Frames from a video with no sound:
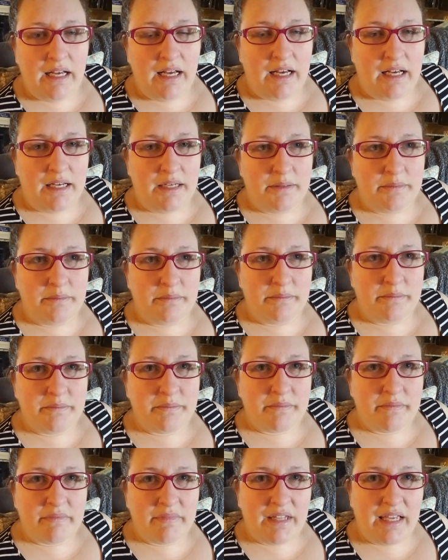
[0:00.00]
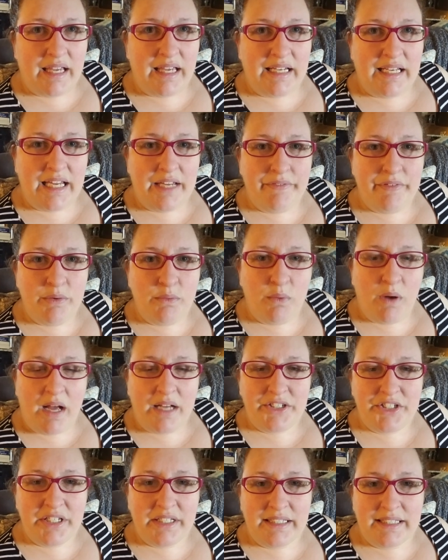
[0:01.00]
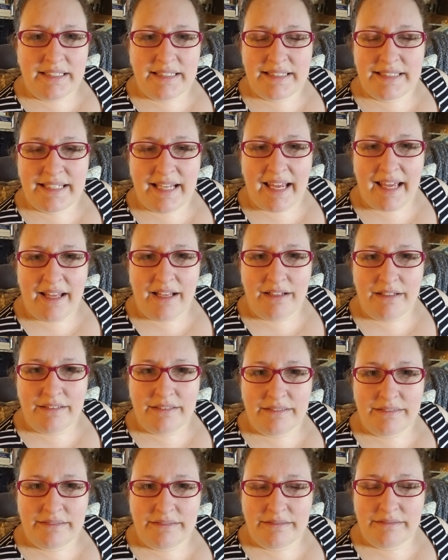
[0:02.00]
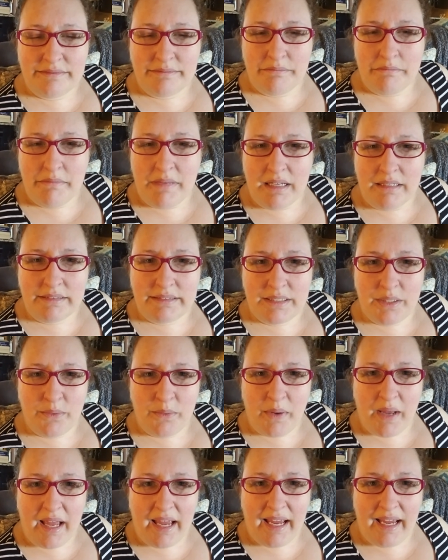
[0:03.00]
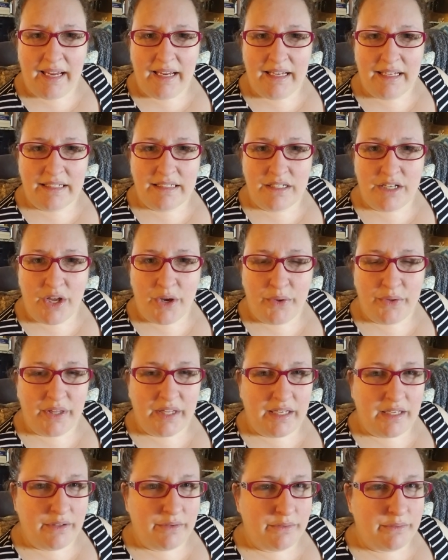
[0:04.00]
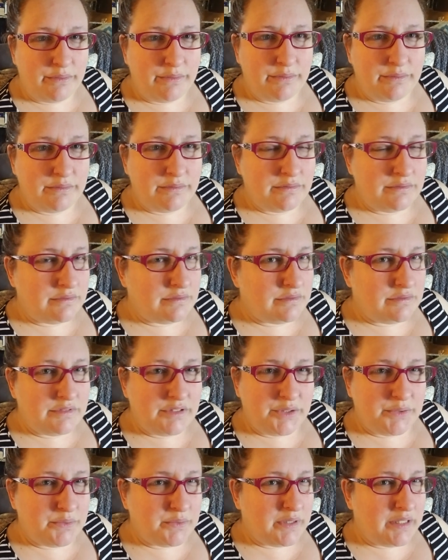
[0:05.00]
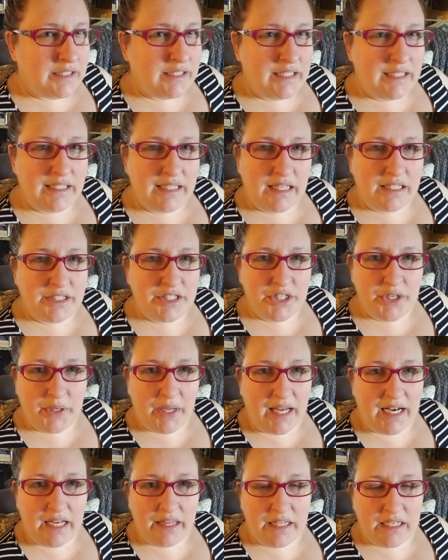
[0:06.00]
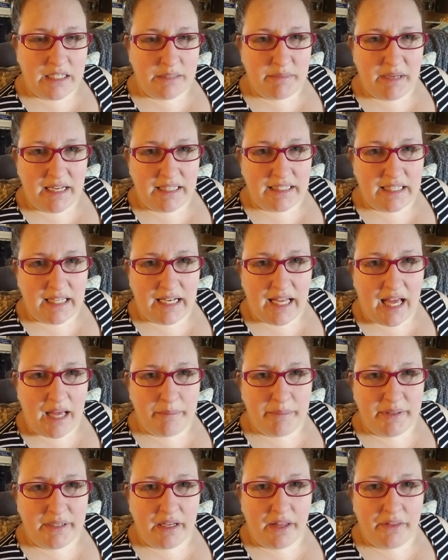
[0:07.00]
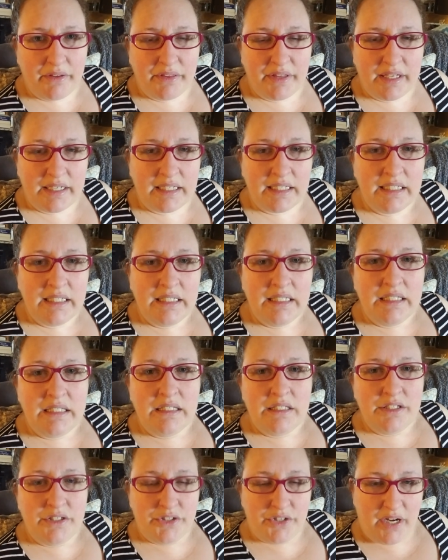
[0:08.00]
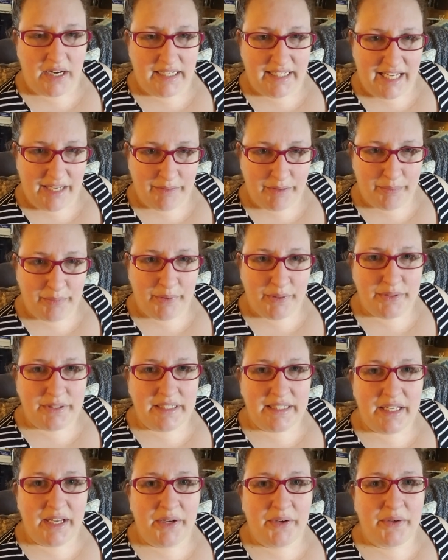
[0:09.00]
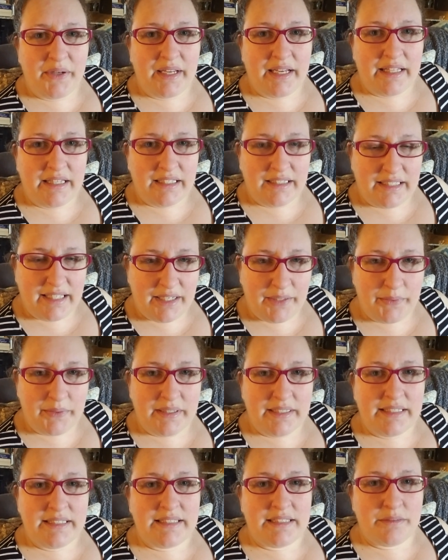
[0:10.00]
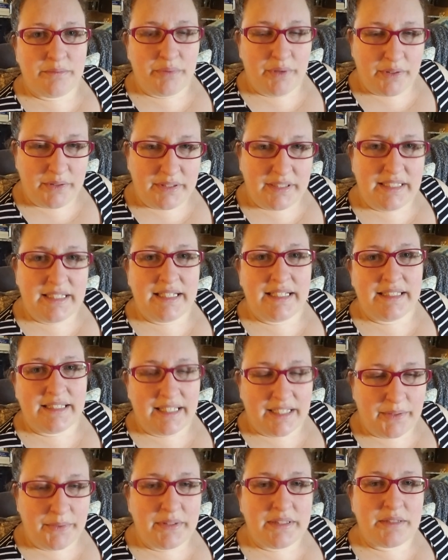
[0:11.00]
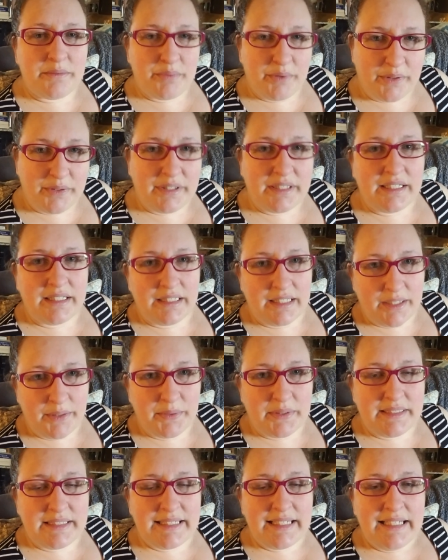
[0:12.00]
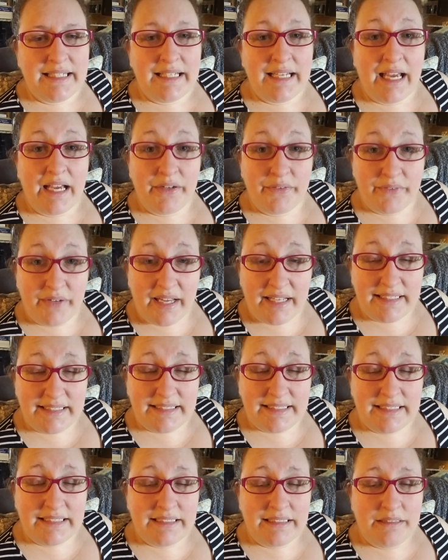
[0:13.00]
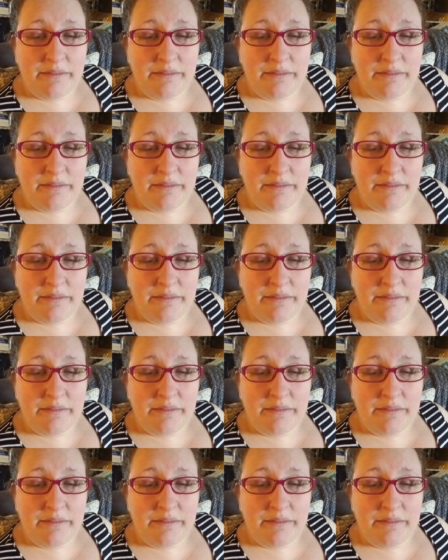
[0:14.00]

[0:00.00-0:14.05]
And even watching the scale melt away and know that you're really not doing anything to make that happen other than trying to keep the protein going and the liquids and protein and liquids and protein and liquids and rest,